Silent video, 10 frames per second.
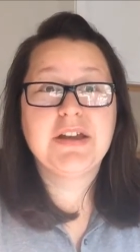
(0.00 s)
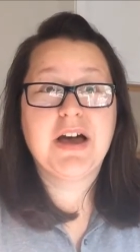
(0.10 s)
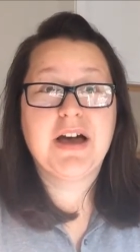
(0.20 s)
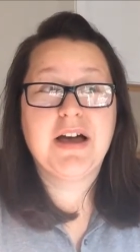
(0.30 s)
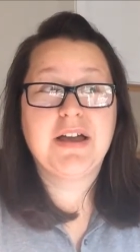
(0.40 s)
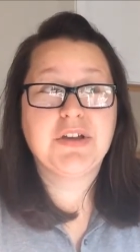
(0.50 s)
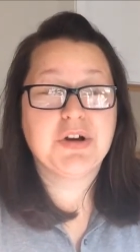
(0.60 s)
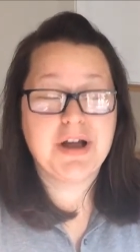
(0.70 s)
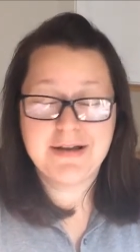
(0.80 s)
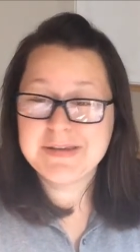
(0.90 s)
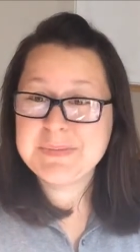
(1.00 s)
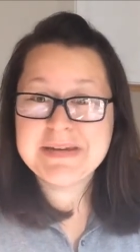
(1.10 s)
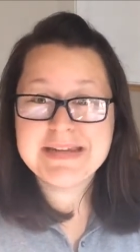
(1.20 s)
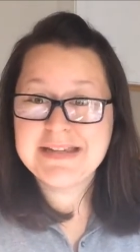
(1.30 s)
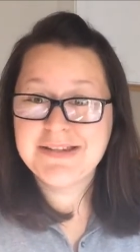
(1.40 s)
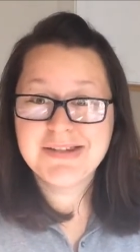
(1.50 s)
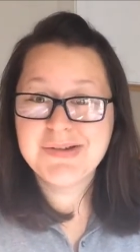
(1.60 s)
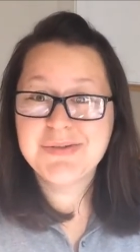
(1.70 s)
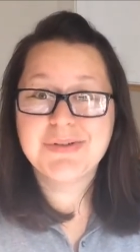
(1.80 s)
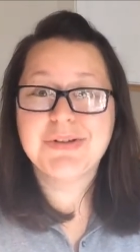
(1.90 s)
Uh, your husband needs
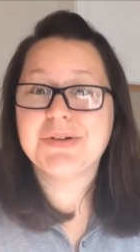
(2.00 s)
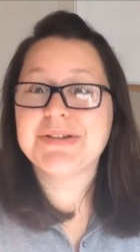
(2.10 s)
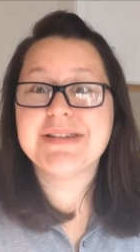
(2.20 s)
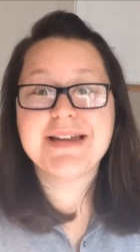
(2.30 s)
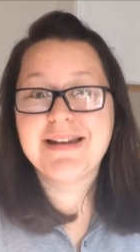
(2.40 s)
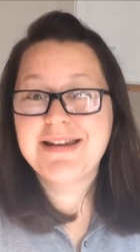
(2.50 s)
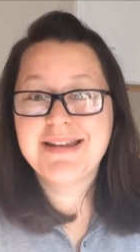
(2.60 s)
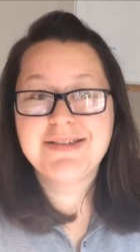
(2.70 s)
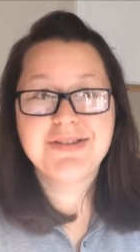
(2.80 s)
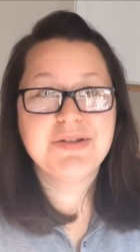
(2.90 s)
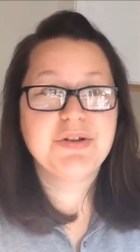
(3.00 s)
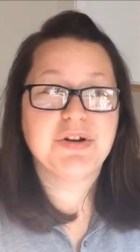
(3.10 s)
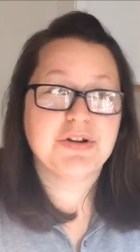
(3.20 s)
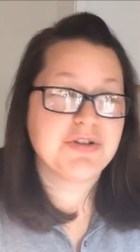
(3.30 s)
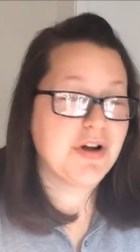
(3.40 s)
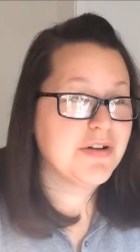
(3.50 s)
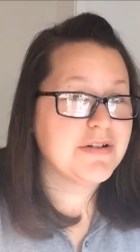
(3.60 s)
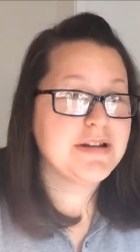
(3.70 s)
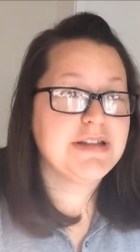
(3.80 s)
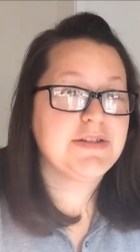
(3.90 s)
you, your son needs you, your
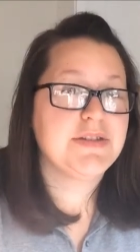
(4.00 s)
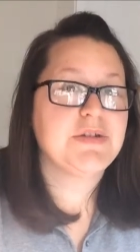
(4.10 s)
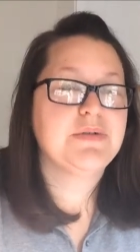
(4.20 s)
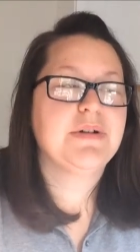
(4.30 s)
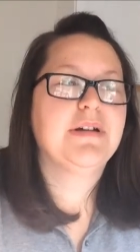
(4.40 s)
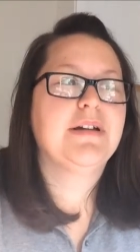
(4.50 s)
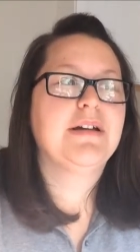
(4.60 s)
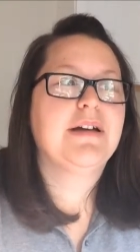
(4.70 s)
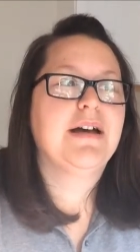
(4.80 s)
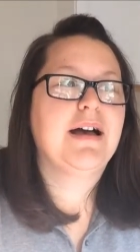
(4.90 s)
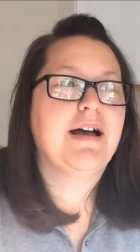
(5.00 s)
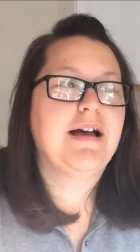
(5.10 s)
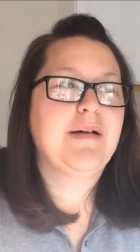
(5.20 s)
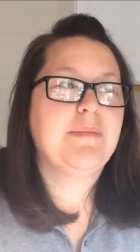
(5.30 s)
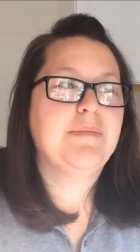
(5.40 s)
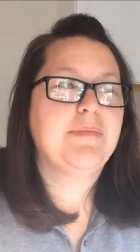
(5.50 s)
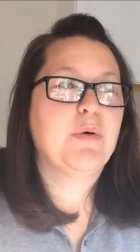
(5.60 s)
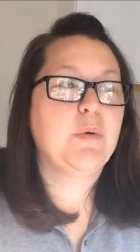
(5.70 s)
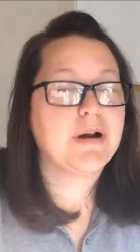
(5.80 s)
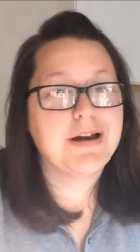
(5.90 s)
daughter needs you. Um,
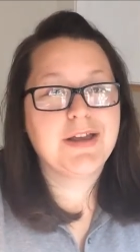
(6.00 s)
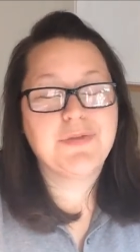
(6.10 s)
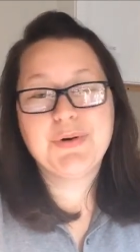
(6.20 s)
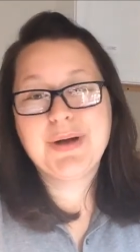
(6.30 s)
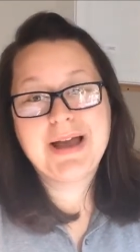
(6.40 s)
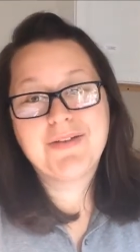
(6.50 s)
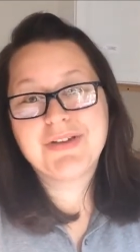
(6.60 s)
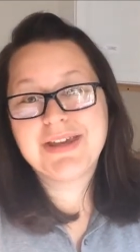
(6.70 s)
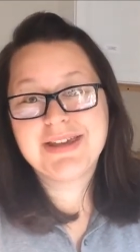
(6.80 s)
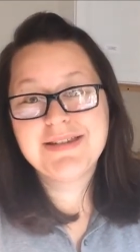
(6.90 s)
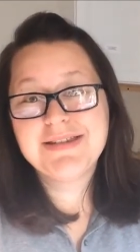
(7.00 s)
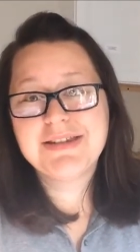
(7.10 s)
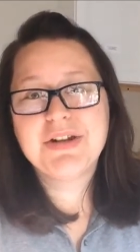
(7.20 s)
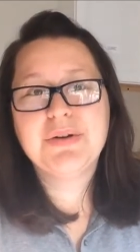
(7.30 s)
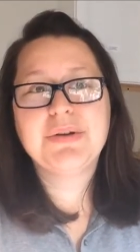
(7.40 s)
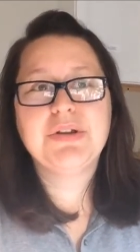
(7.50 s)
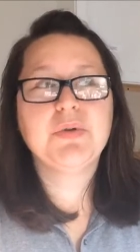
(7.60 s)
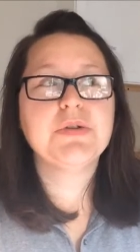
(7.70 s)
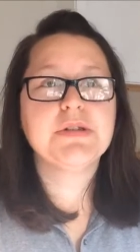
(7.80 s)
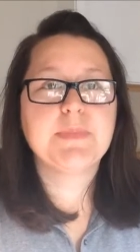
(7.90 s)
or if you don't have kids, you know,
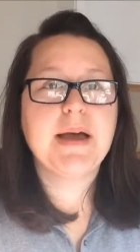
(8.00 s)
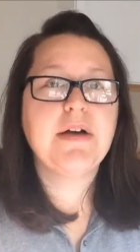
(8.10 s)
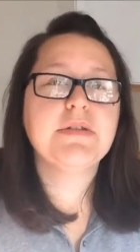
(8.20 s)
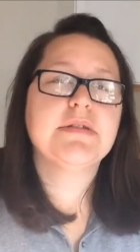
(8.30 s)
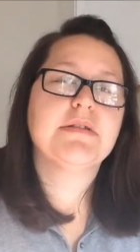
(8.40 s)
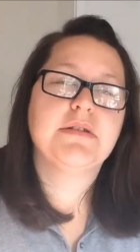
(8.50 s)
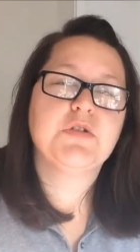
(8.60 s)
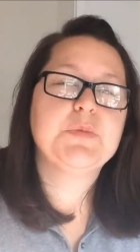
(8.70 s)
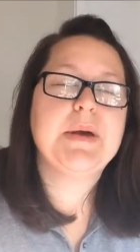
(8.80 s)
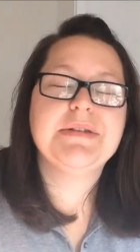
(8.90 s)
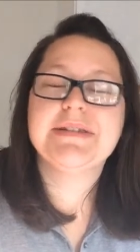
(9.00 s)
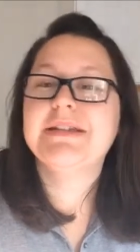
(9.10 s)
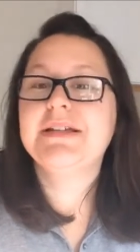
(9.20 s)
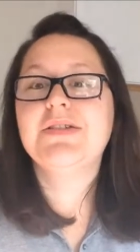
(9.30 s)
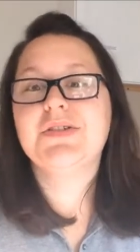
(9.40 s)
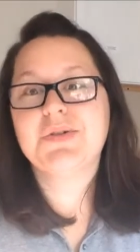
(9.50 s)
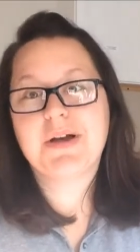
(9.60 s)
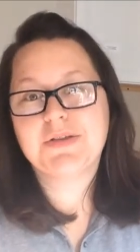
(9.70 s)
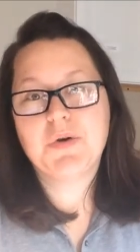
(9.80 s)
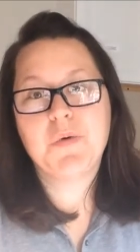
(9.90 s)
your spouse, your spouse needs you
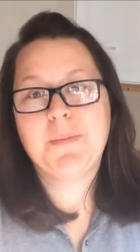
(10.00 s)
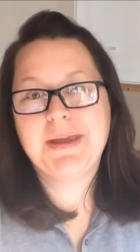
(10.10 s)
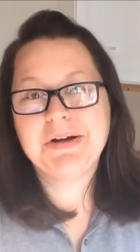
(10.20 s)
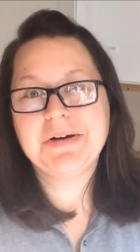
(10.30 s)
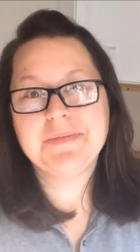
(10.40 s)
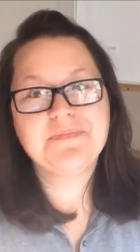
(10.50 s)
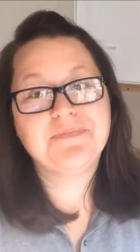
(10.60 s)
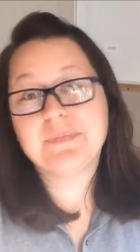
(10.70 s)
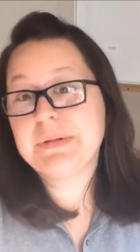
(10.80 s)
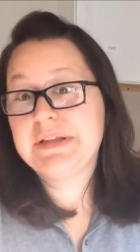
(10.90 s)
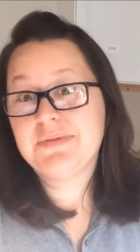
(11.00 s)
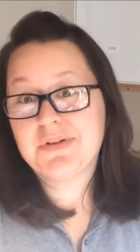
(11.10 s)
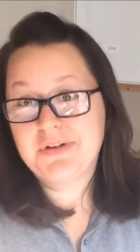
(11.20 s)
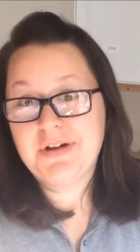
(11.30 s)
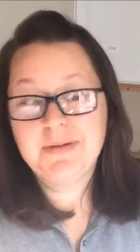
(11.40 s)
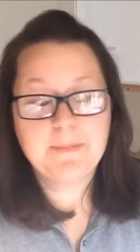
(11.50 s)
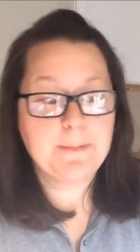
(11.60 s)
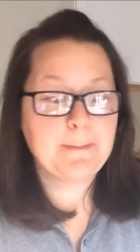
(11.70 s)
as a homemaker, believe it or not.